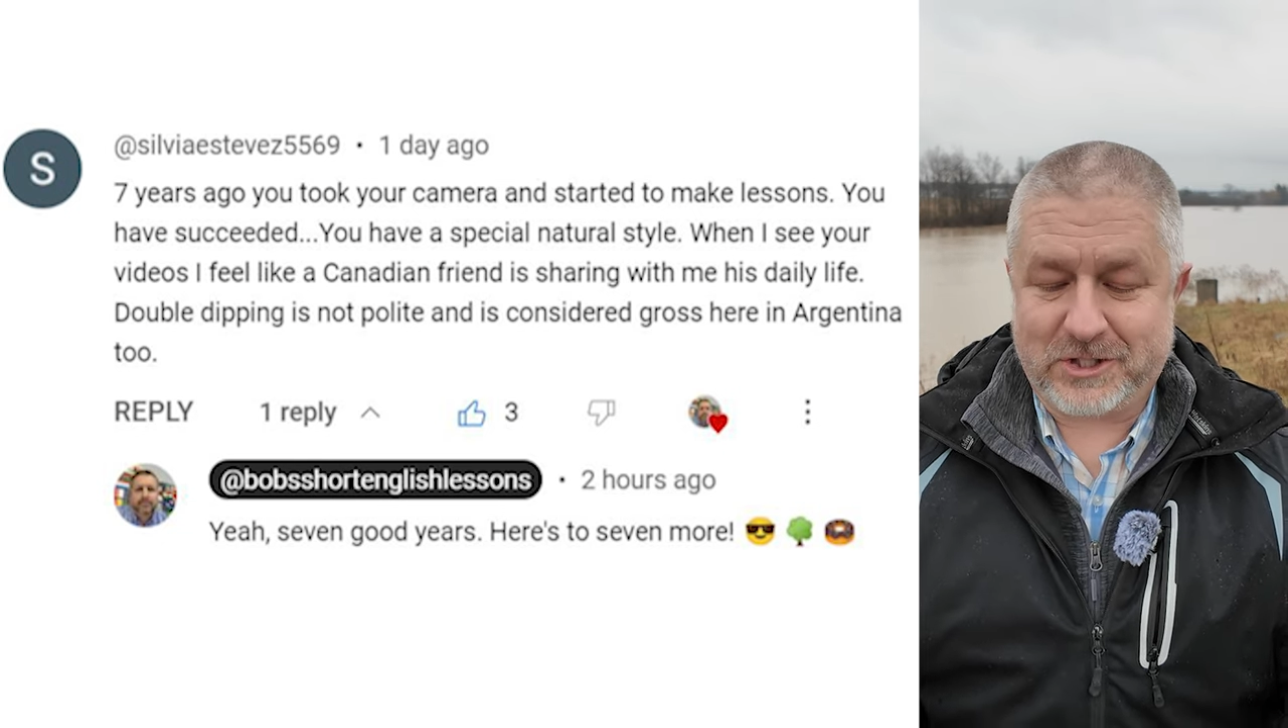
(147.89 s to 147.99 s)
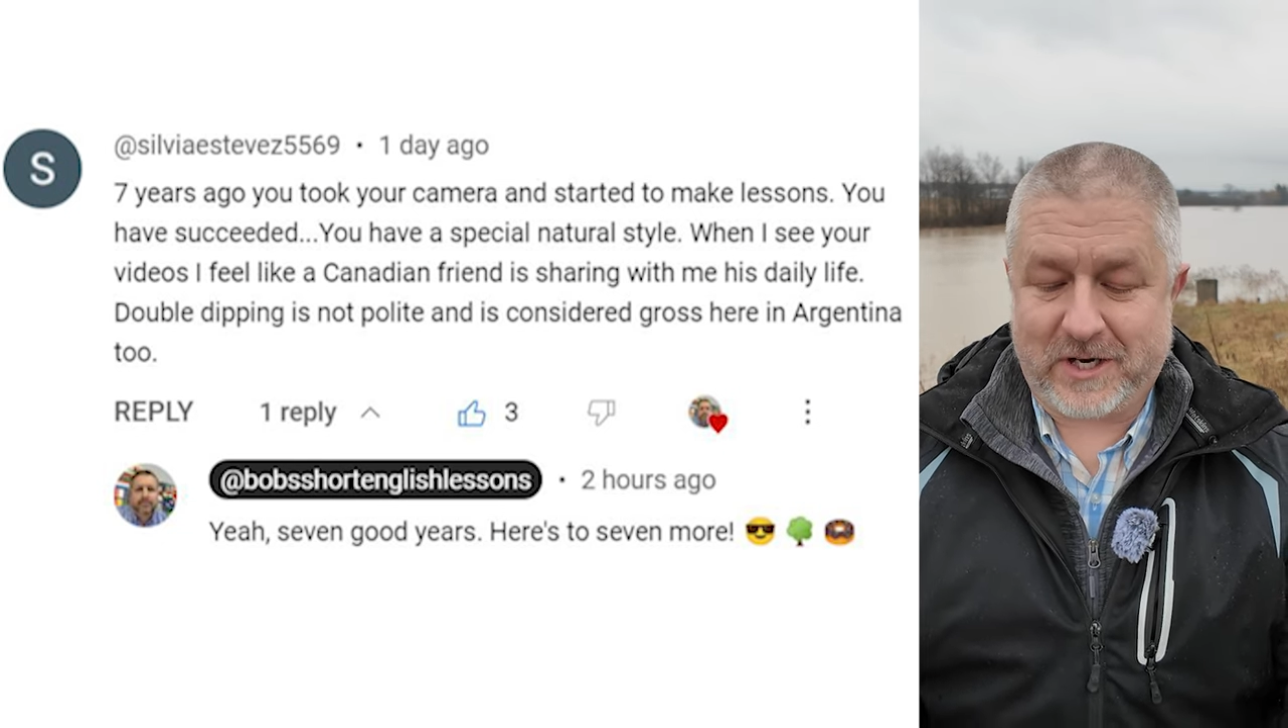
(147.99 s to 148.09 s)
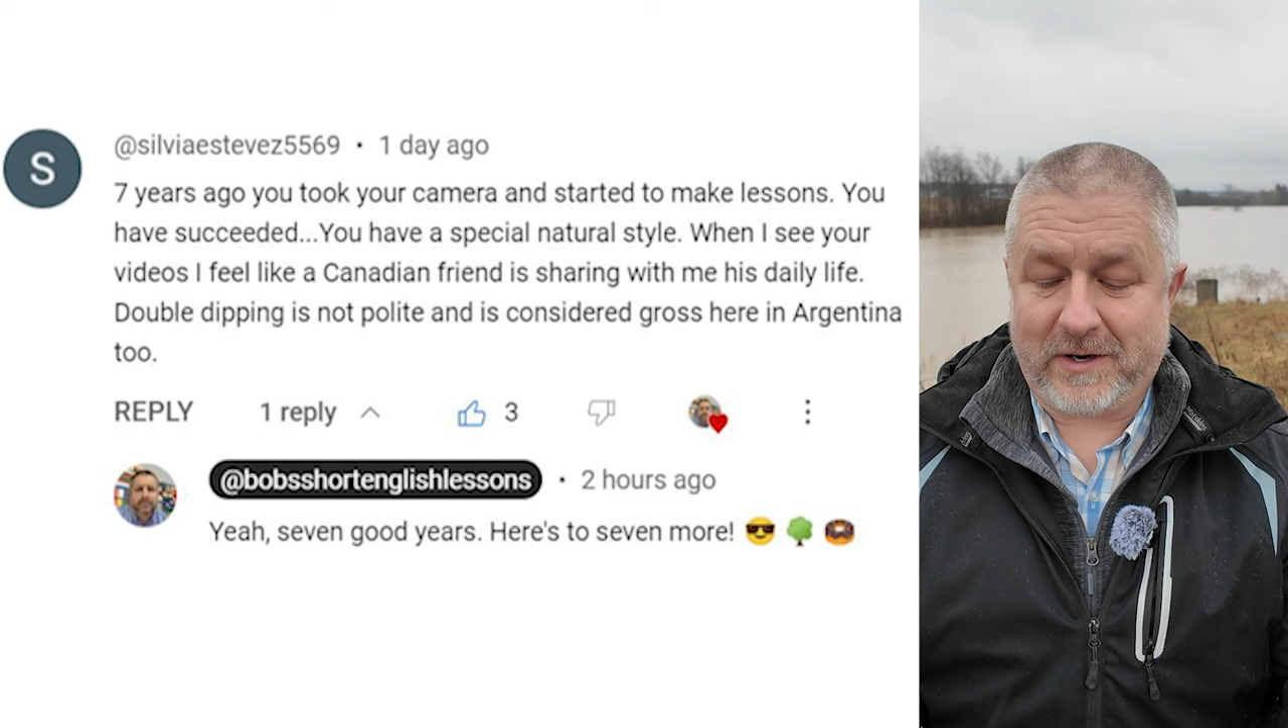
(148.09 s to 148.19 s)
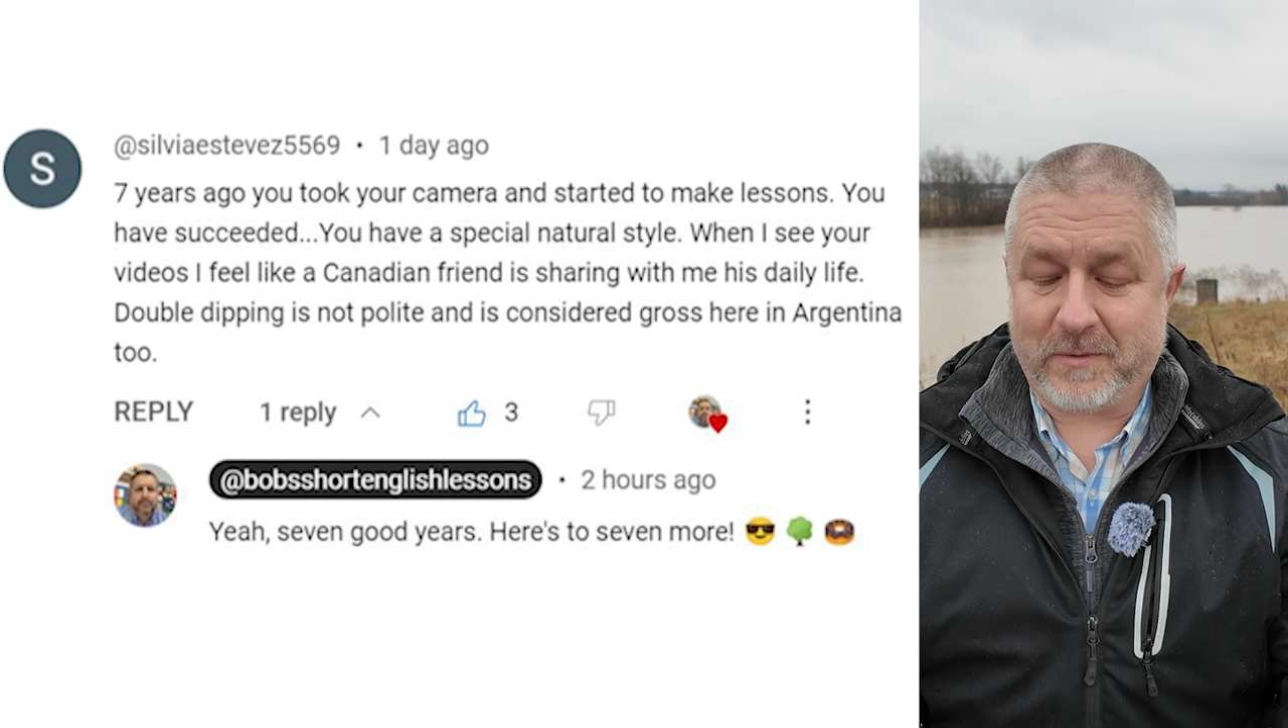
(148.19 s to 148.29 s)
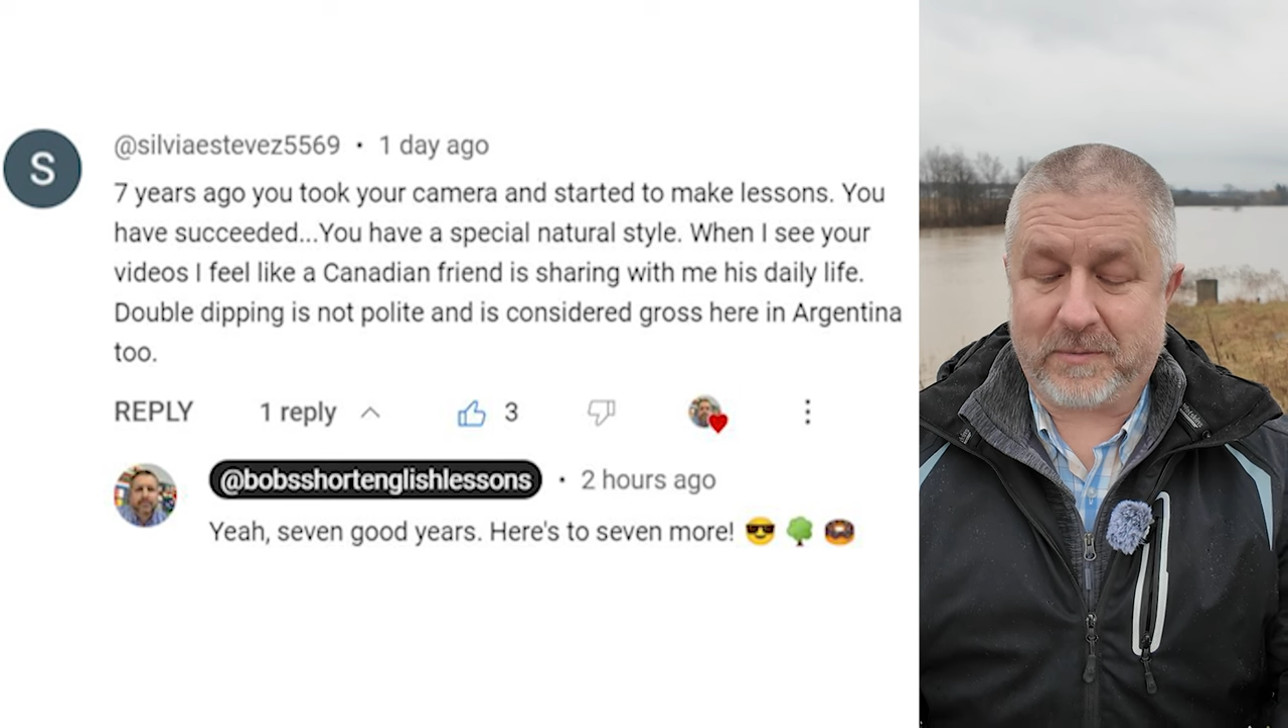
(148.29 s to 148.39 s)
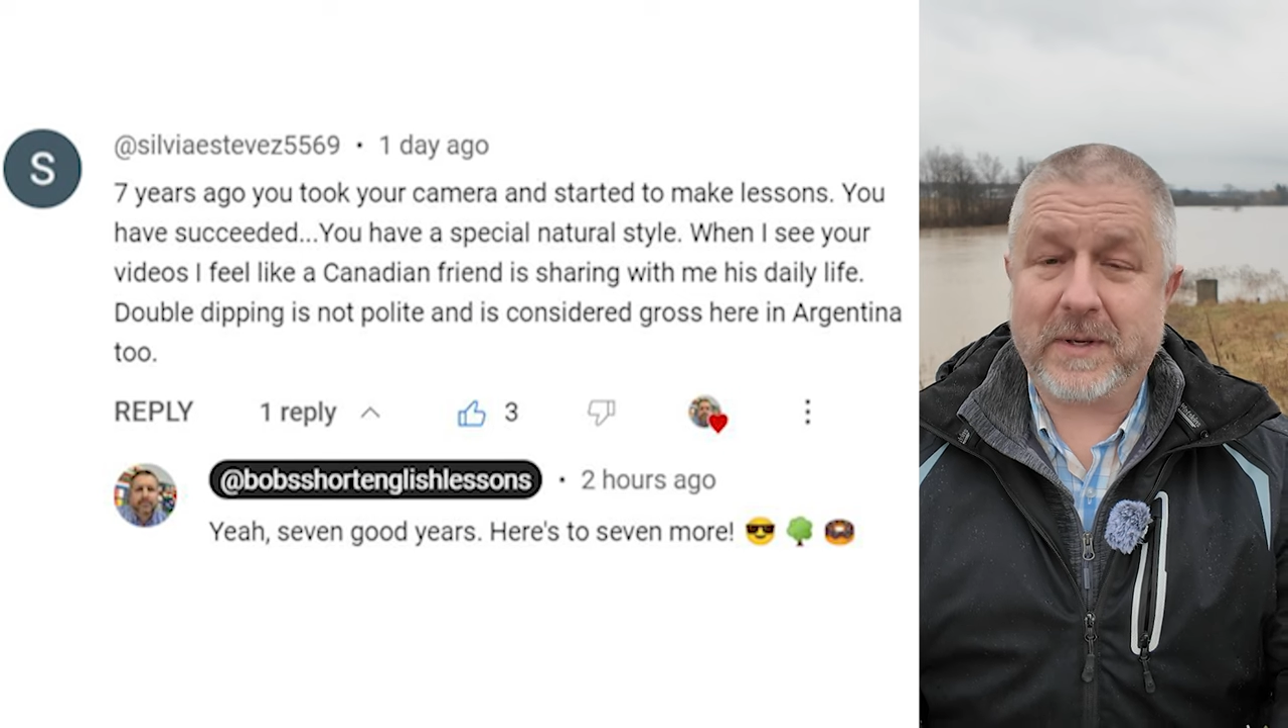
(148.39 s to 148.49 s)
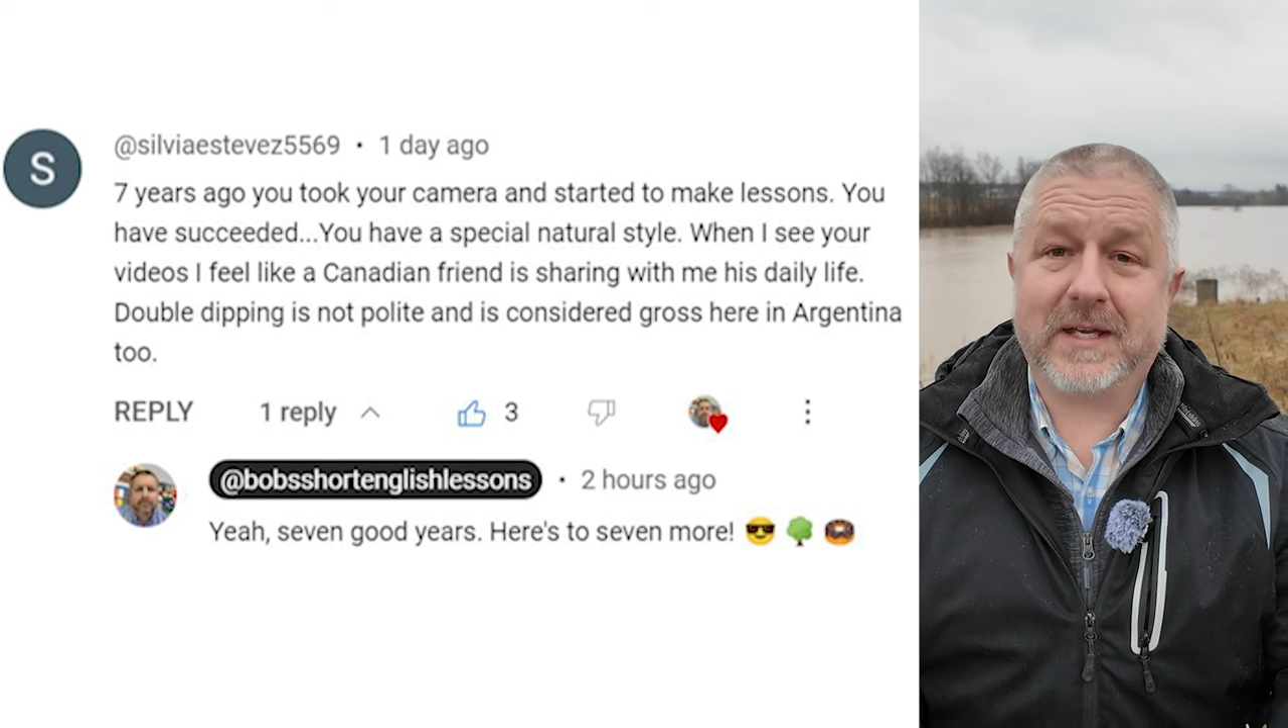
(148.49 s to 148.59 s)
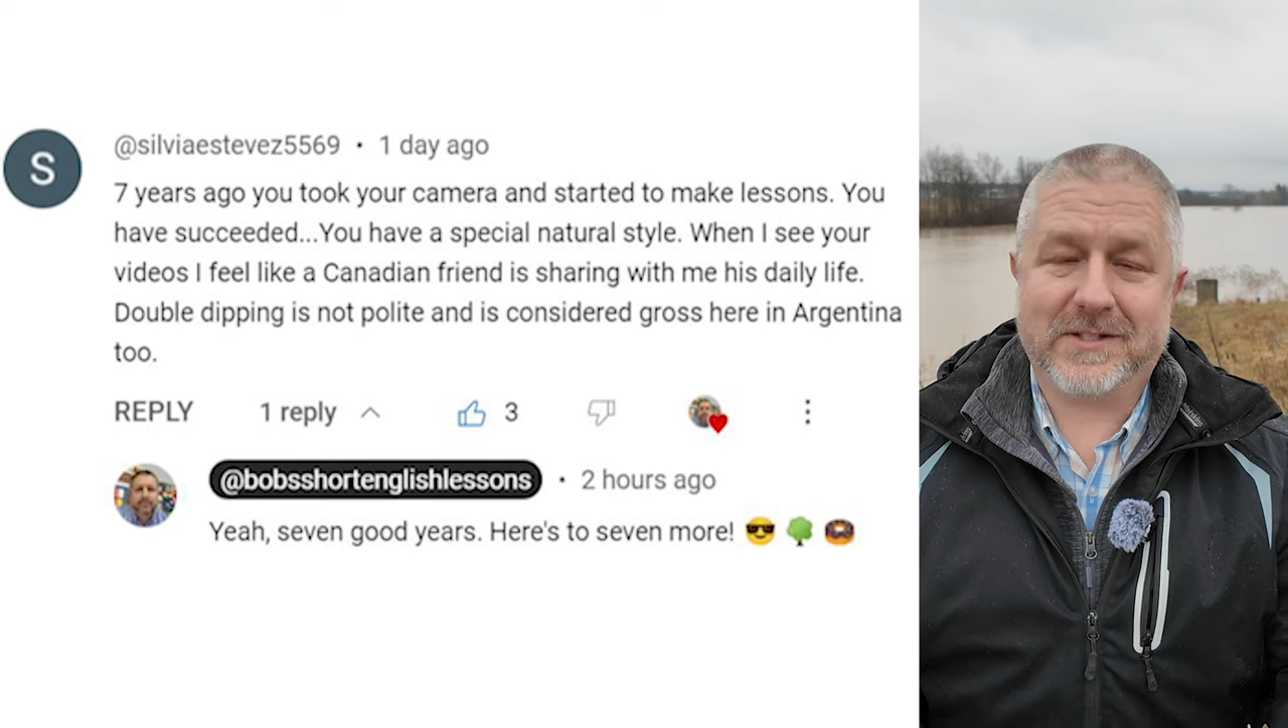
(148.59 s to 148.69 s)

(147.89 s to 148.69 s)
sharing with me